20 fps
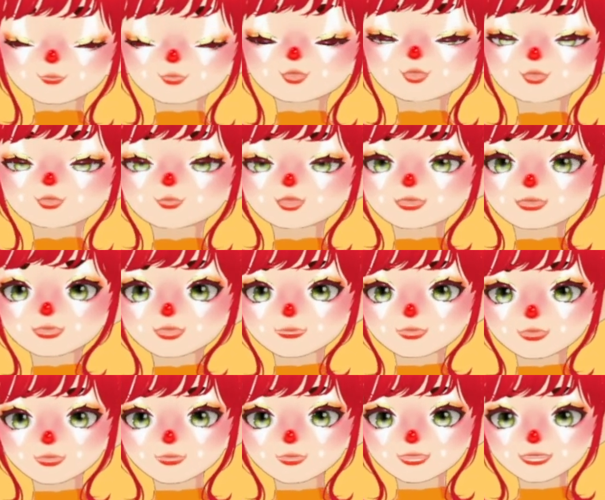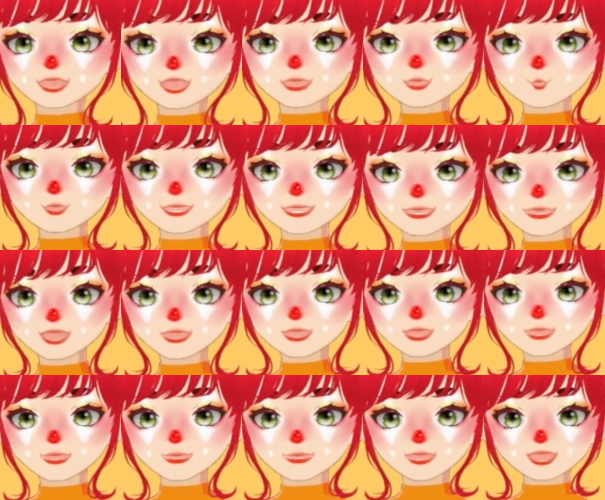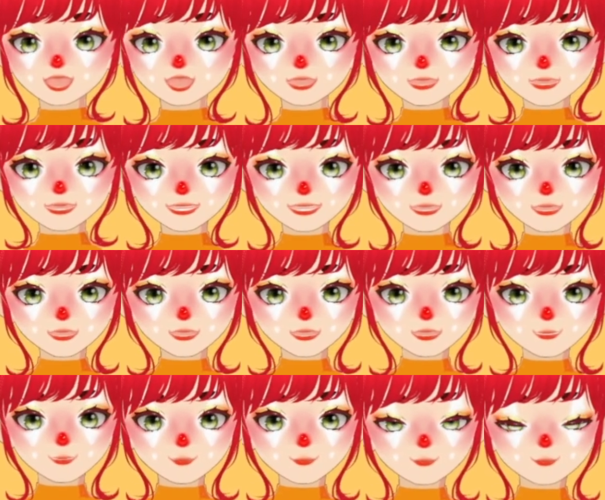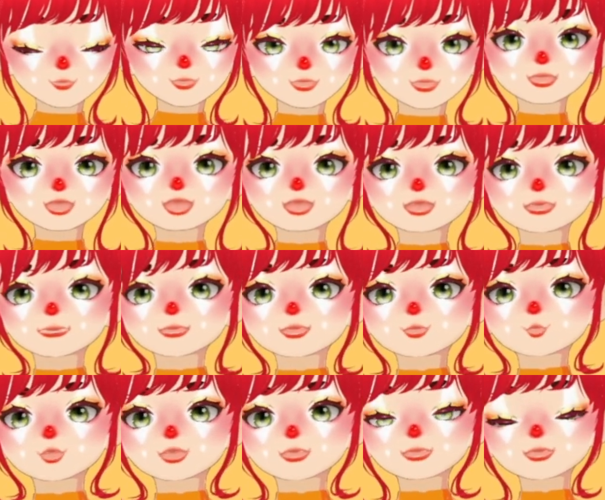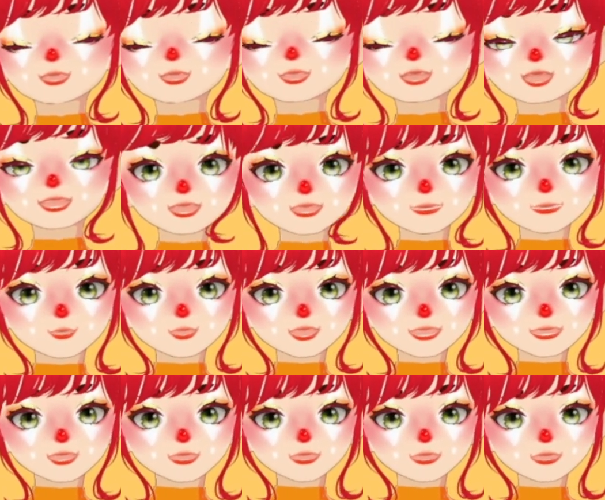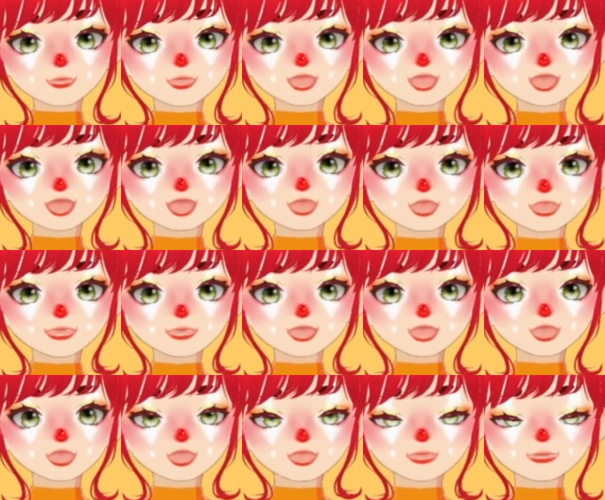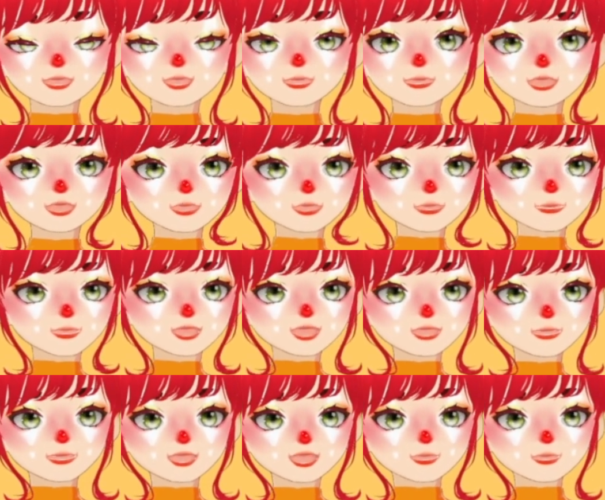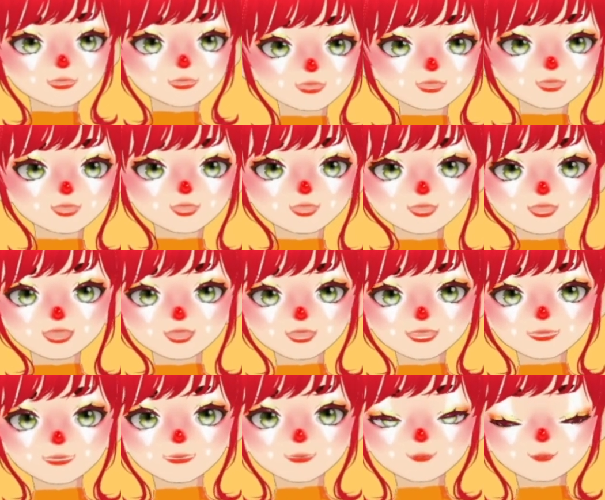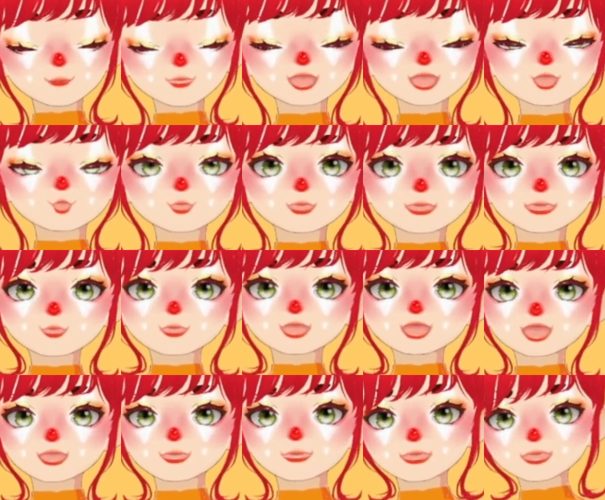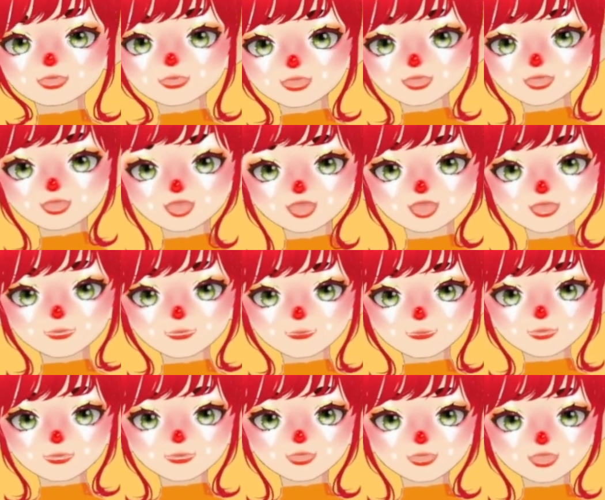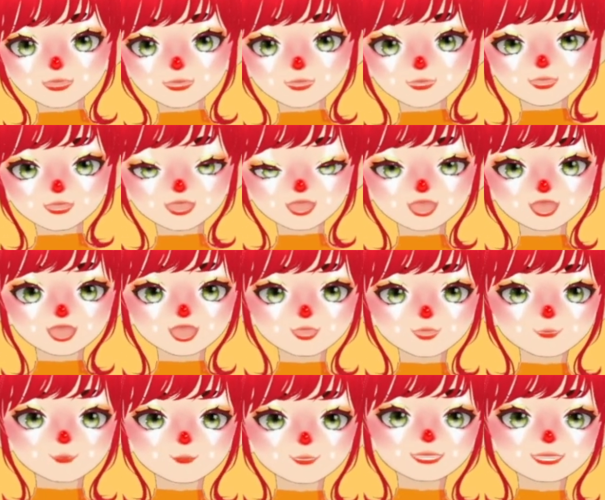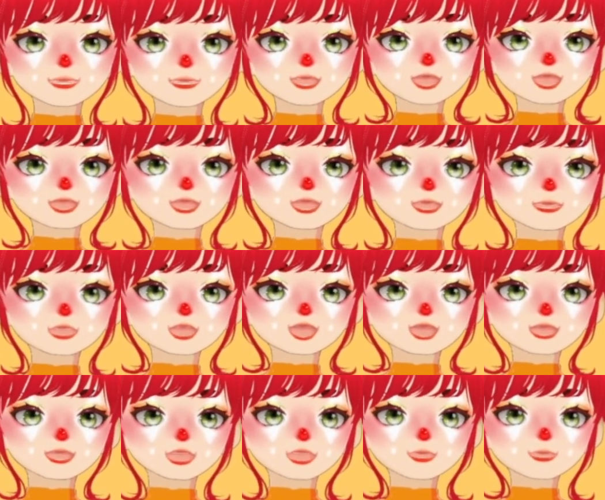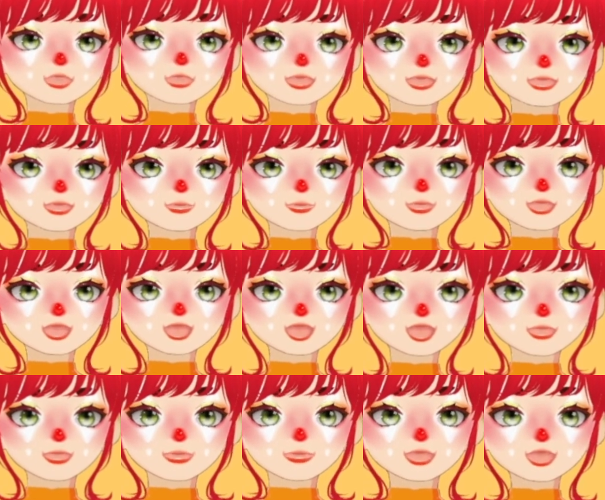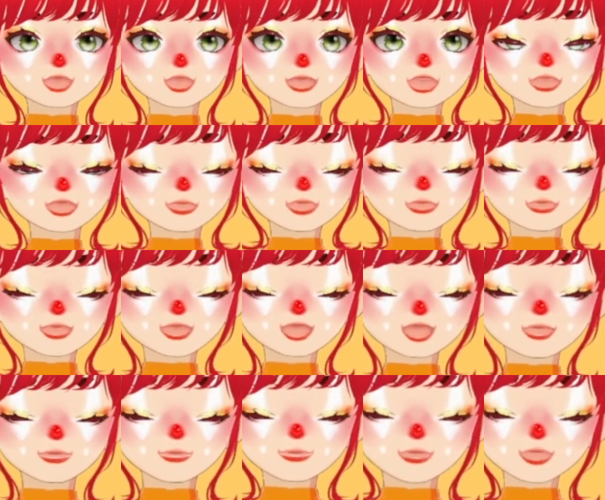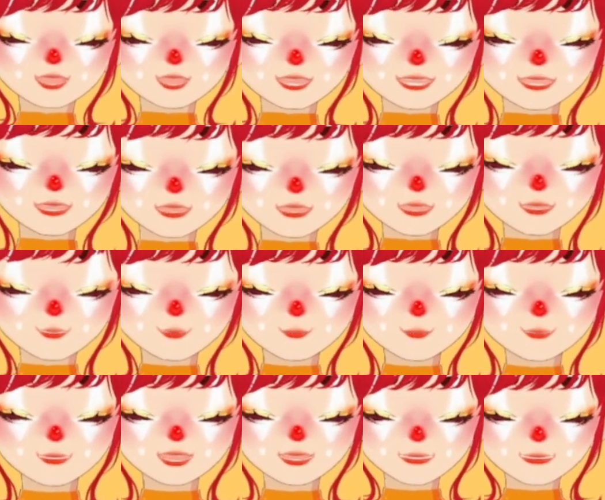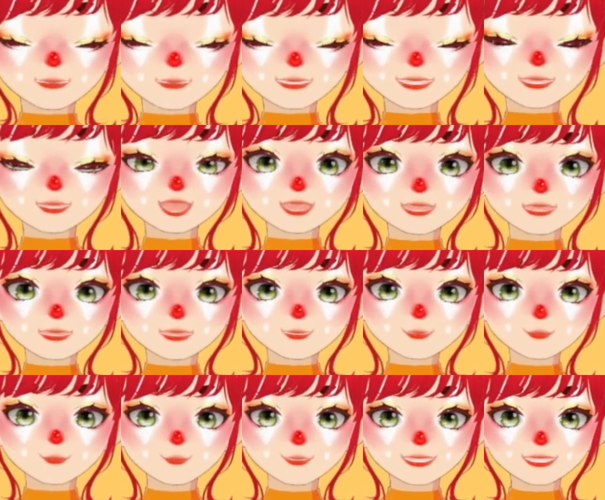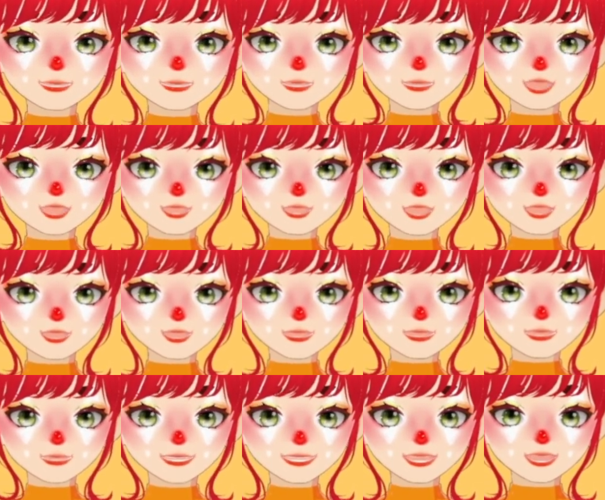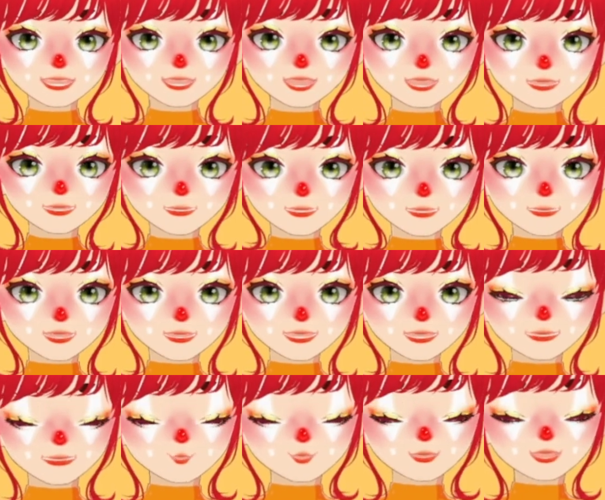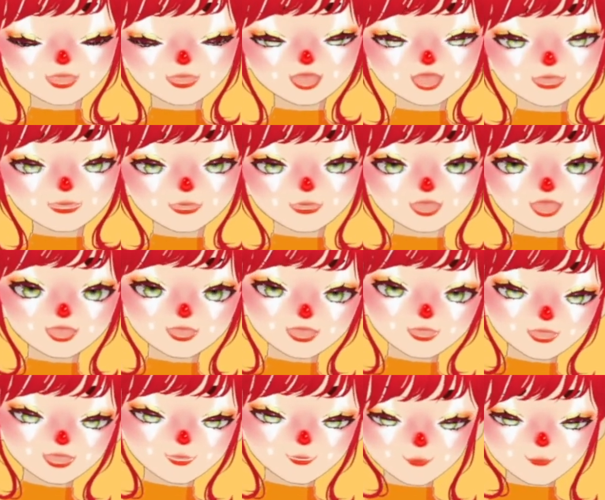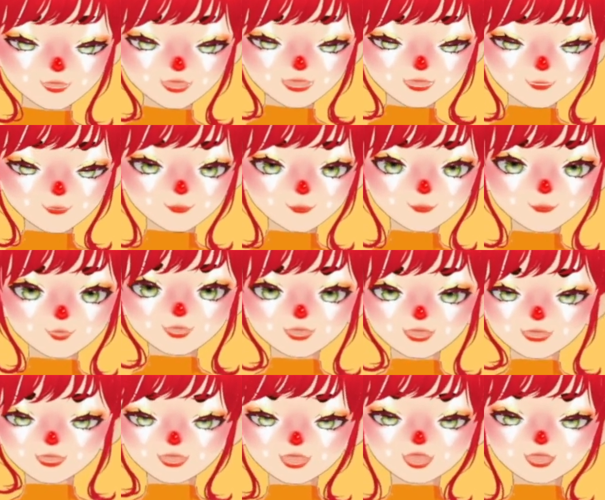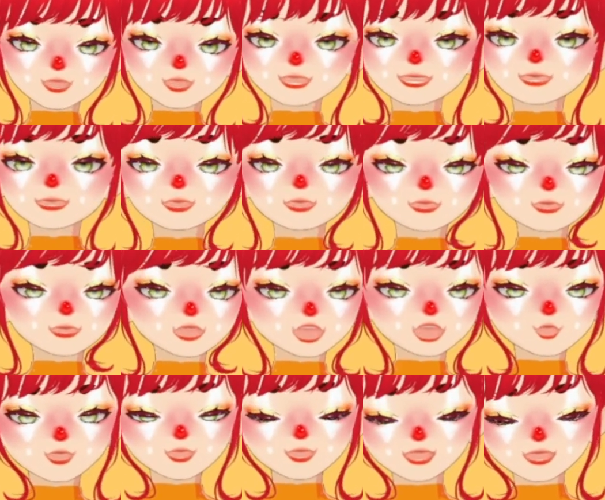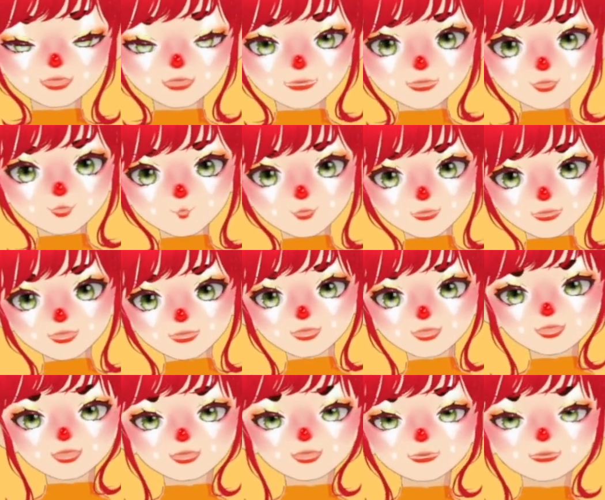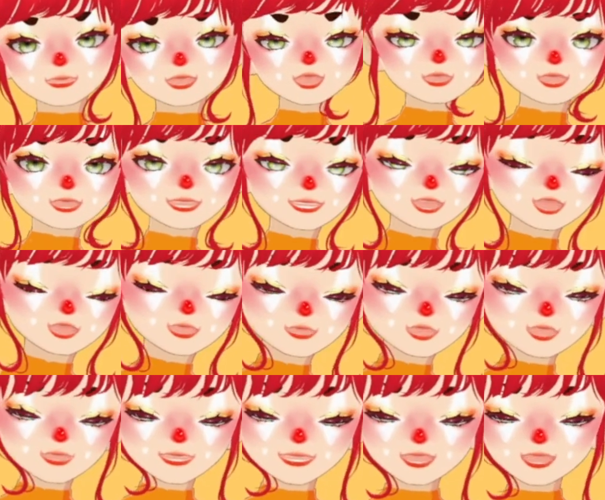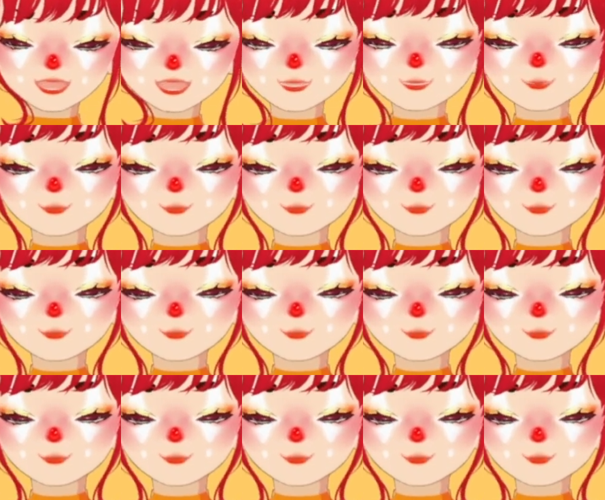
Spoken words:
What is your favorite way to spend time together? We like to play video games together, and I mean like in person. Before doing this, I would drive to her house in the middle of the night, and so I get off work at 5, and I would go to her house and be there at 7, and then we would play games until about 12, and I'd drive home, and we'd repeat that for a week or two until we finished whatever game we were playing.